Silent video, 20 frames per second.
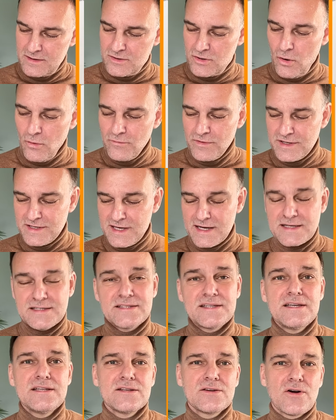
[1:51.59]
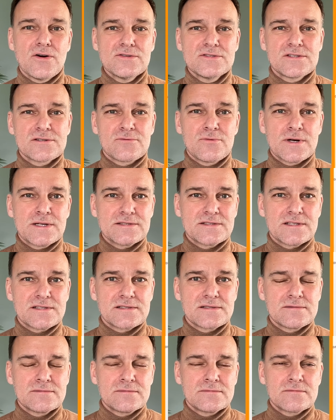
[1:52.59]
COVID-19
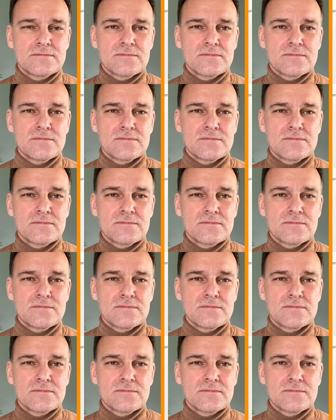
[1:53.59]
consequences.